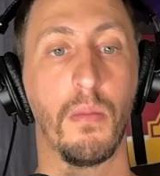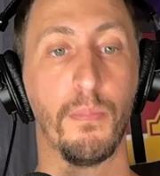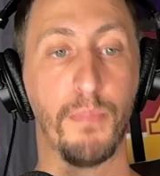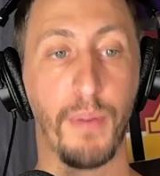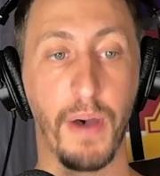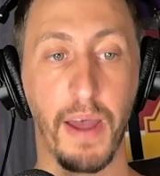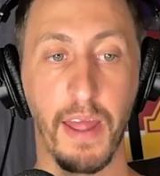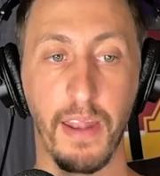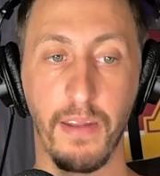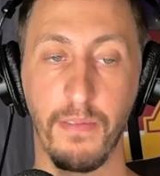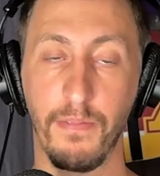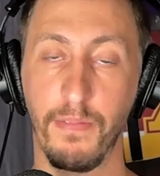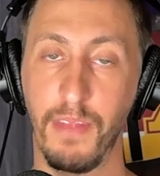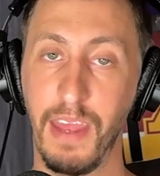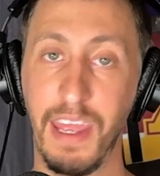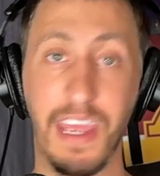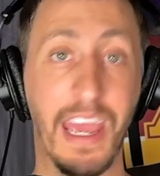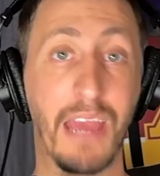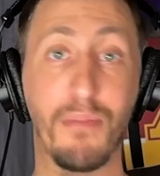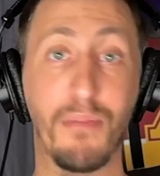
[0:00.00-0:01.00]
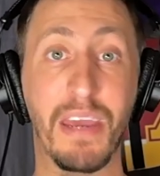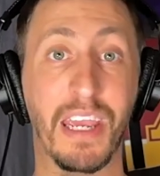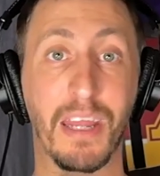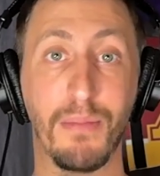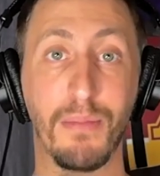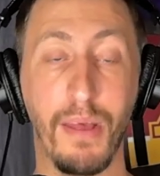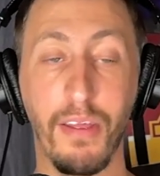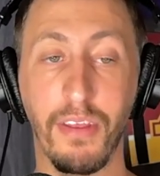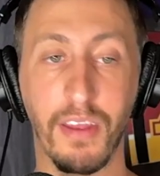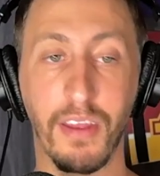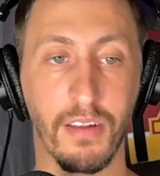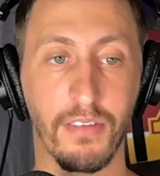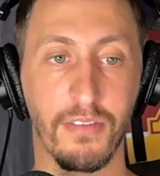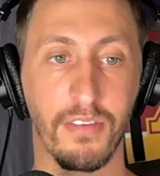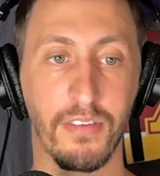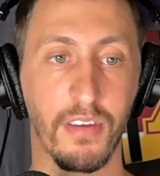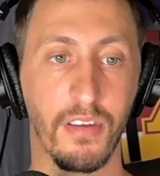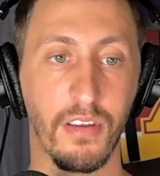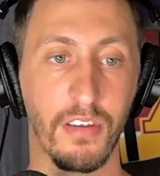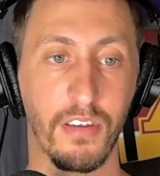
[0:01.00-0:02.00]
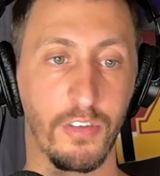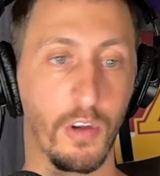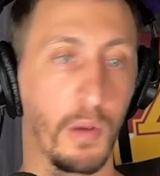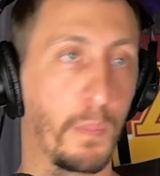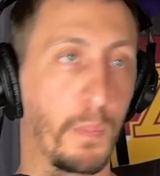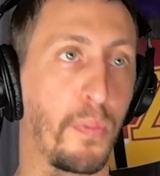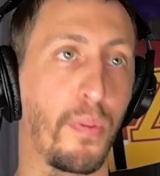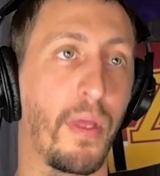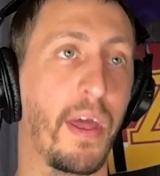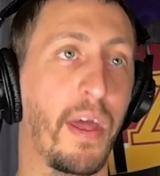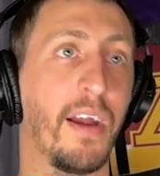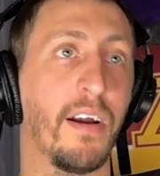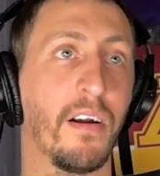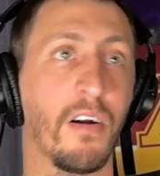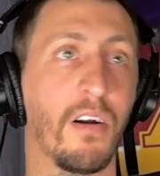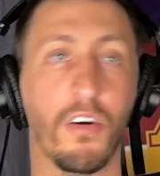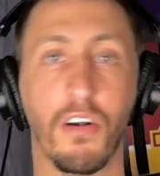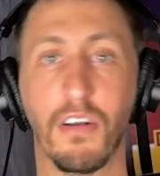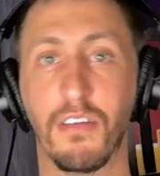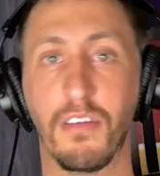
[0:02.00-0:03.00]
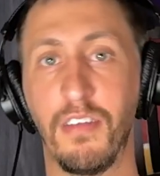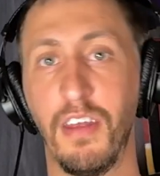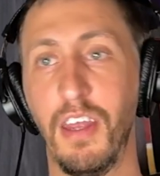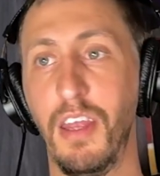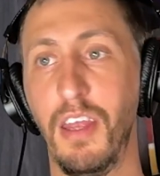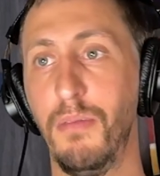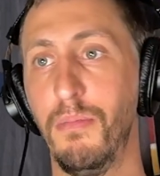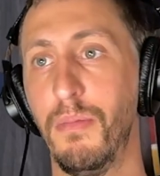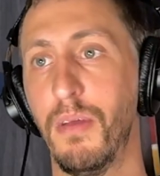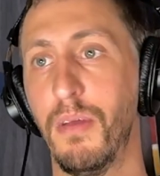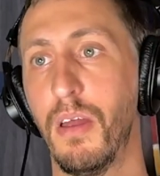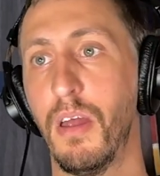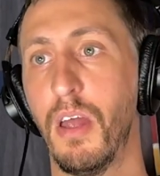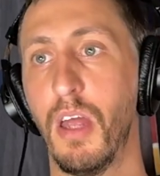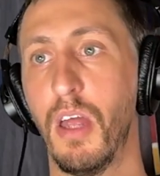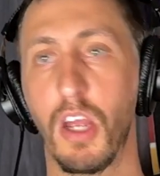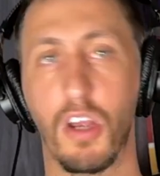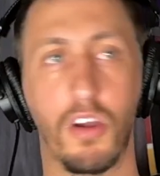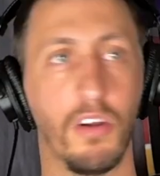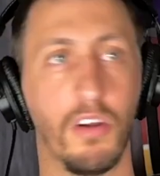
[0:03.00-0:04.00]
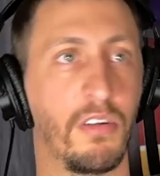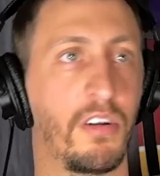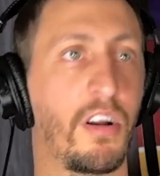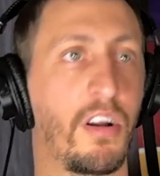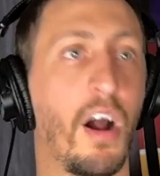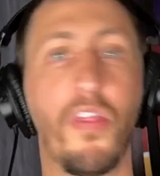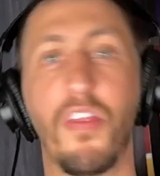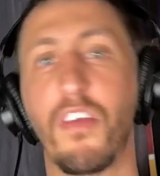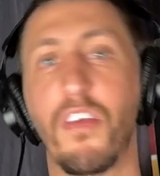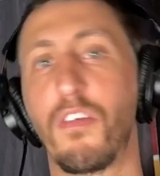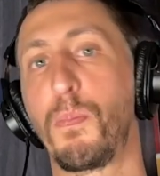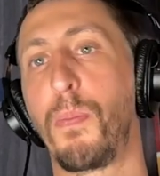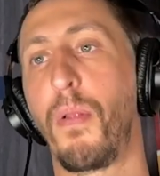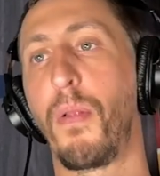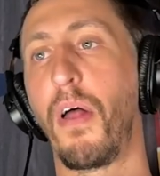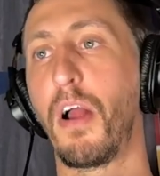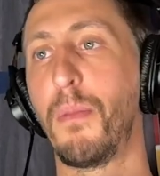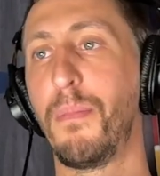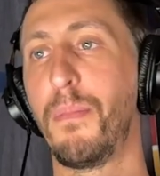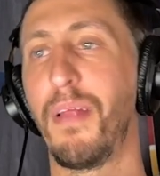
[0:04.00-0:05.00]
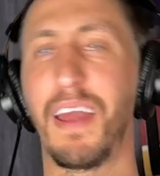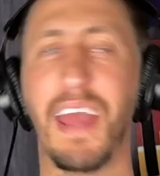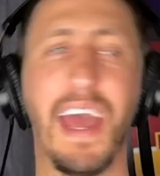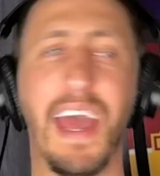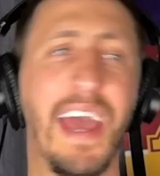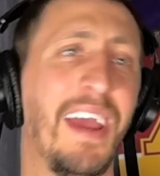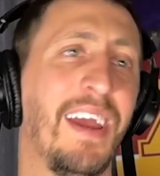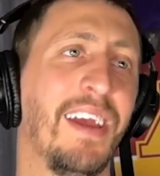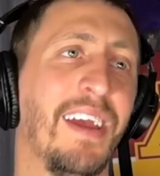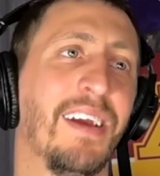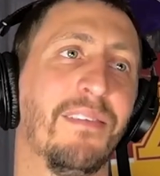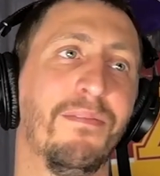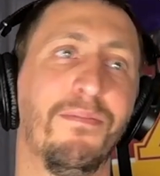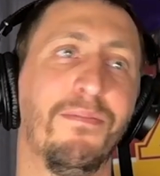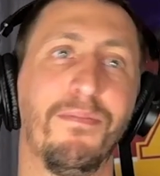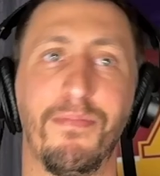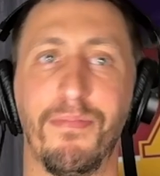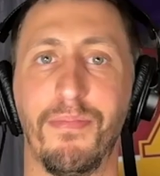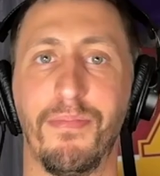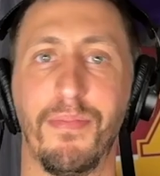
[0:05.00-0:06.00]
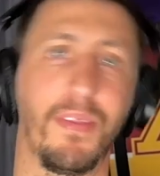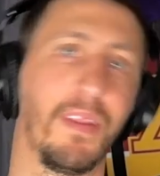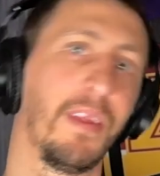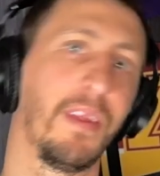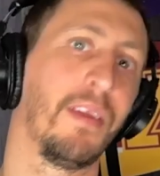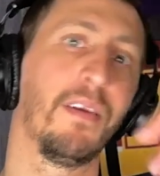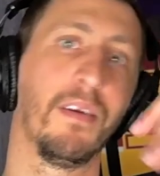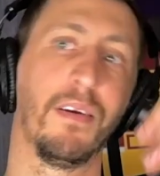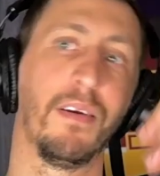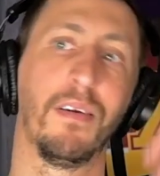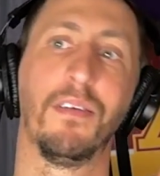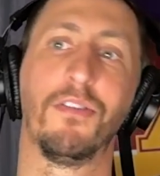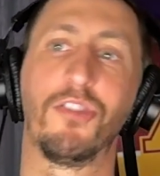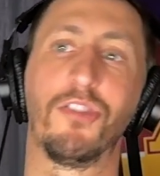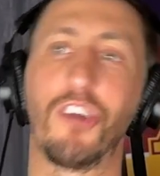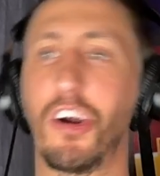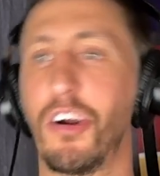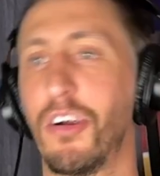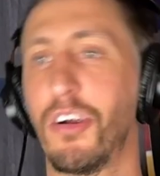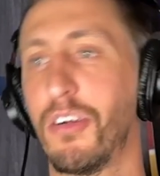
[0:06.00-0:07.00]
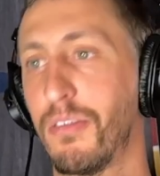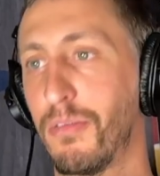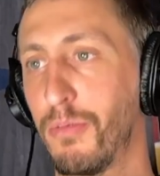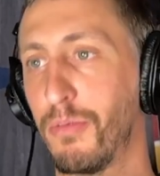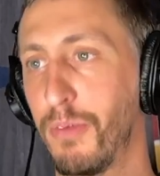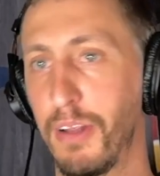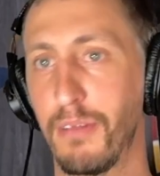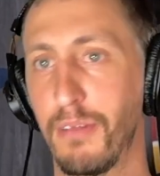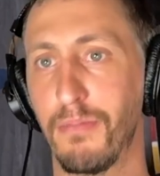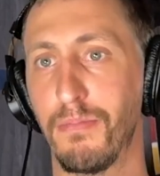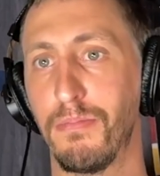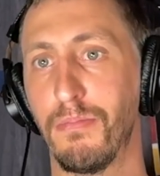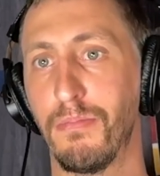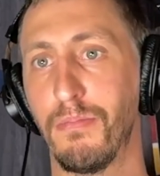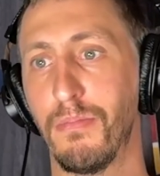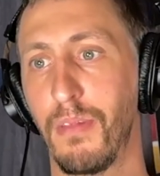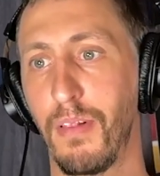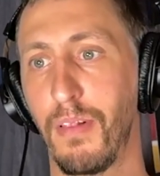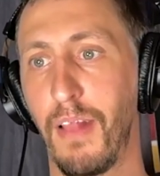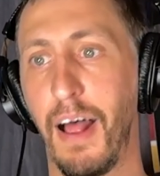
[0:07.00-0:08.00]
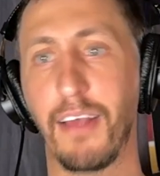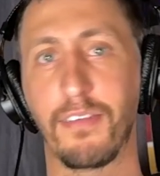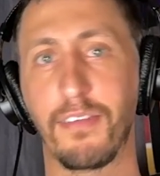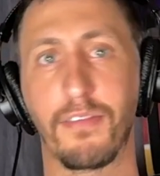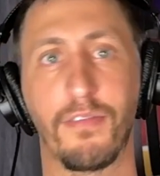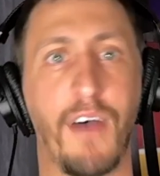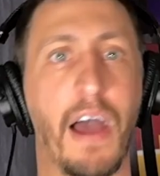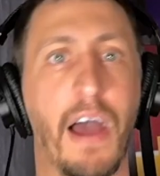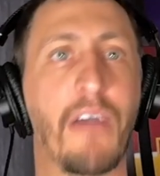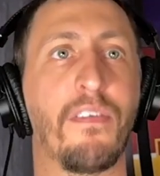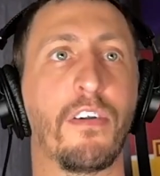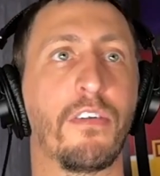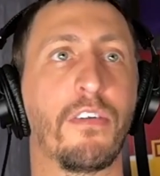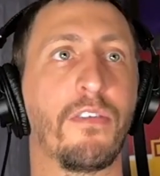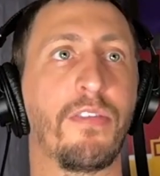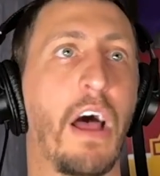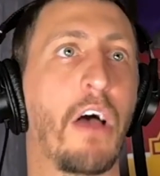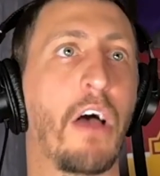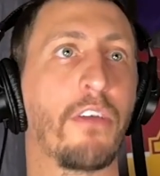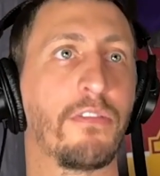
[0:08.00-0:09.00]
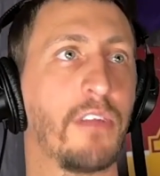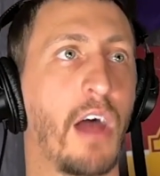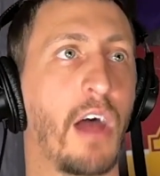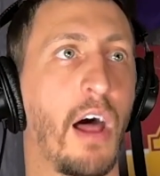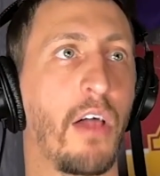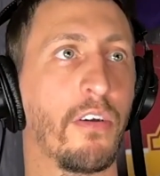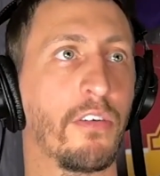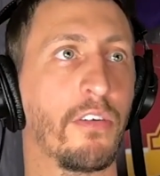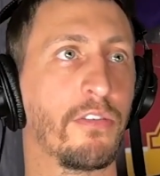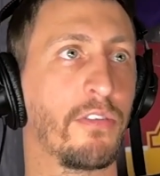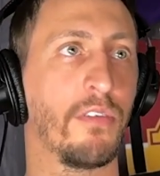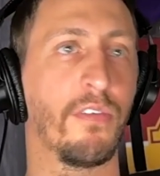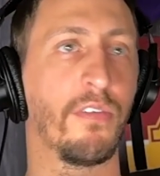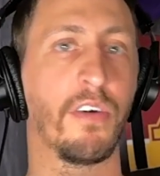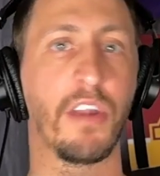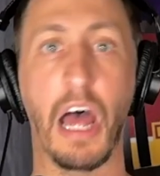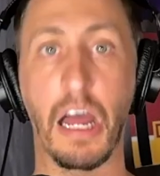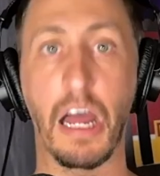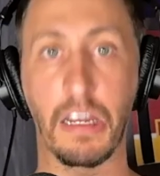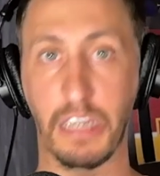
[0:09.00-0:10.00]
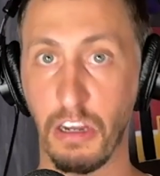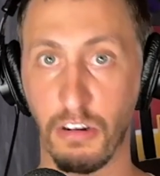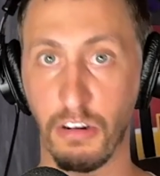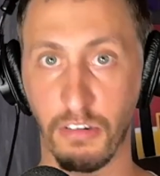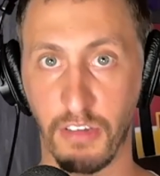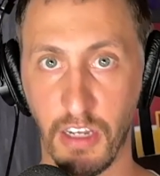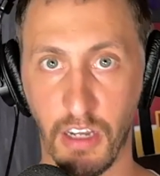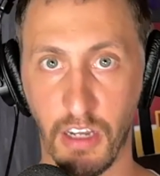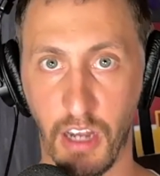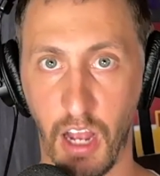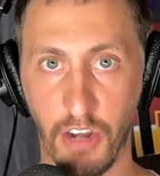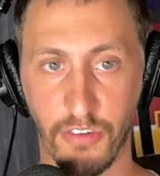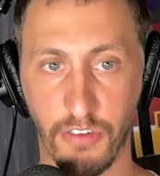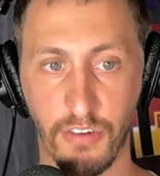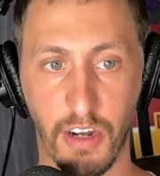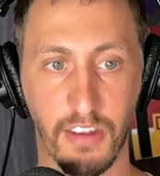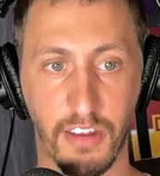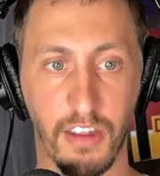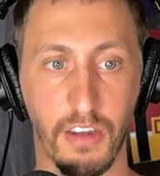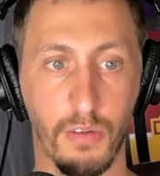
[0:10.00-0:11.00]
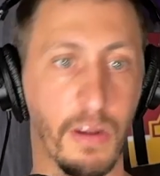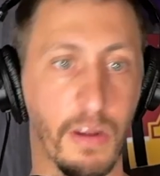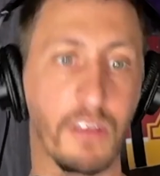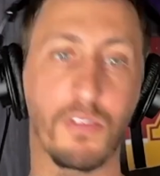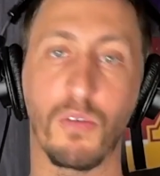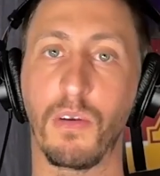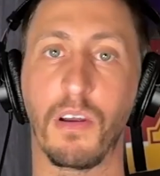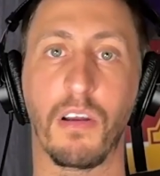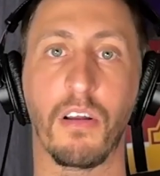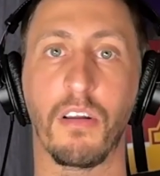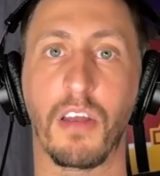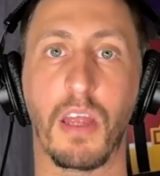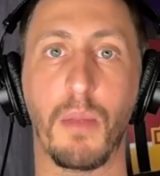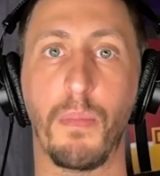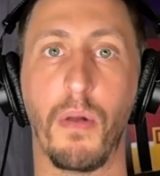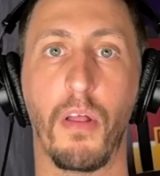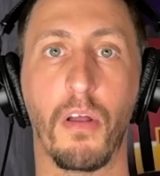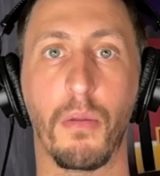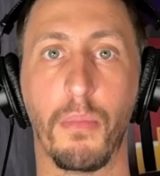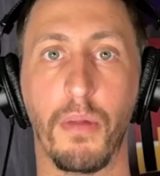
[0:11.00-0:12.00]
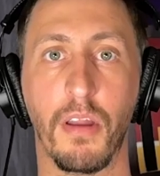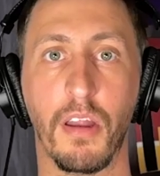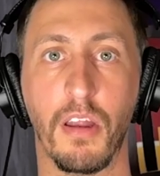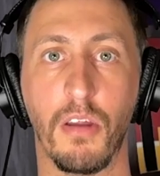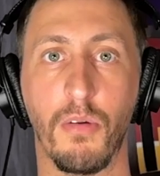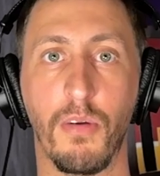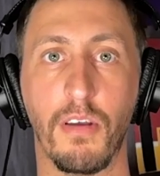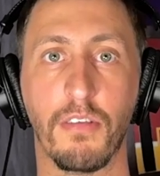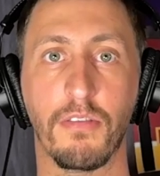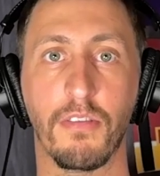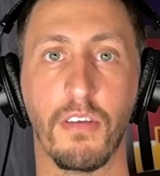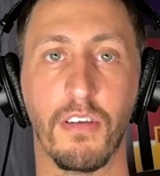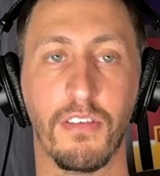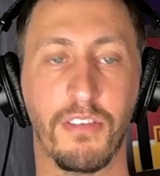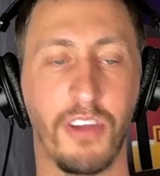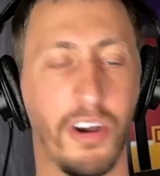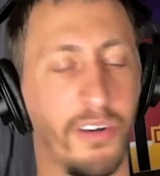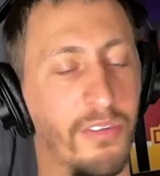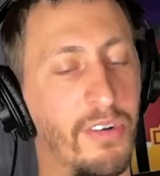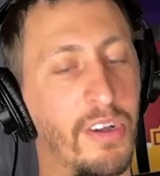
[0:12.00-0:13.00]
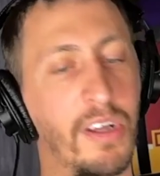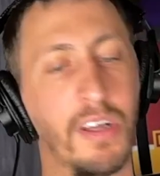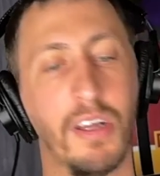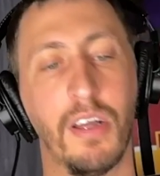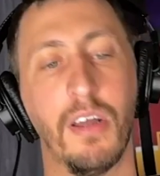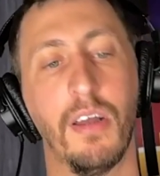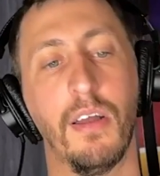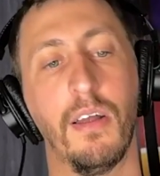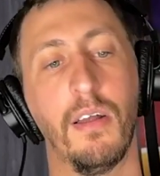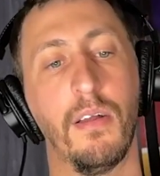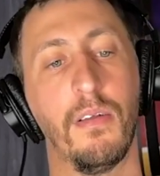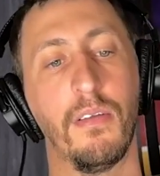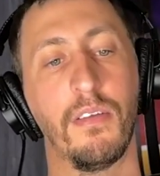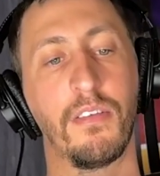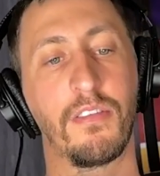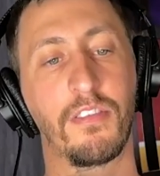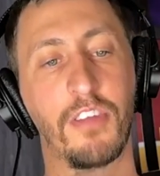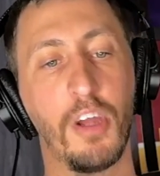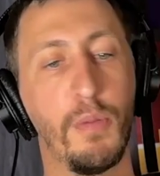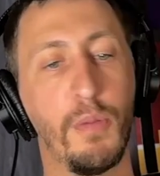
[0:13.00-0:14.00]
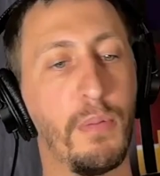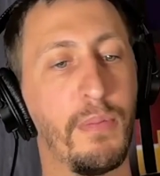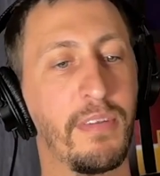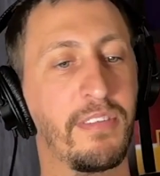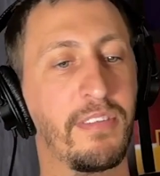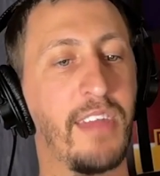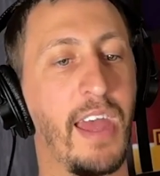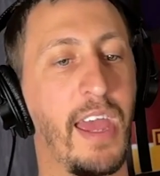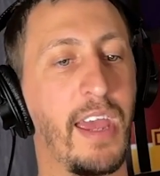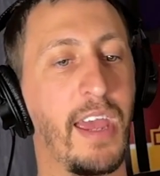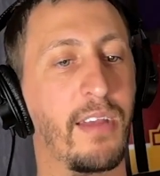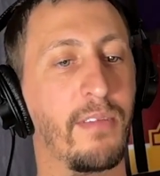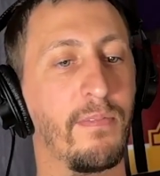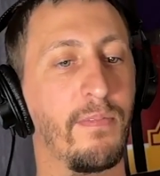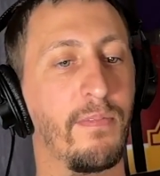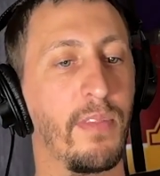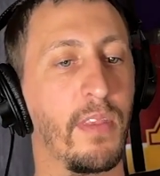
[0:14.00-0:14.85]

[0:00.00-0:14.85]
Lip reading: But he ain't making millions. So a player or a team could cut this player and be like, hey, sure, we lost $500,000 of a non-guaranteed contract anyway, so we're going to keep all our money anyway. So, stupid mistake.